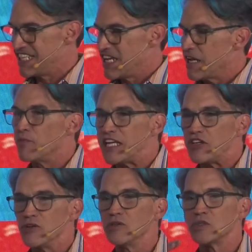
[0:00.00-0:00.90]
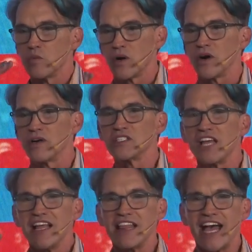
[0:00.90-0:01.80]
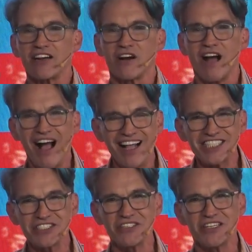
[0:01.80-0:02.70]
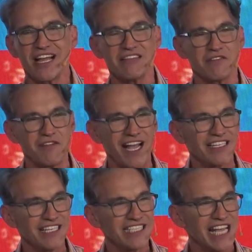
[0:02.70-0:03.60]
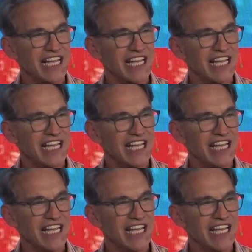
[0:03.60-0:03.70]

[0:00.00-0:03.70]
And we use words that are hostile and violent,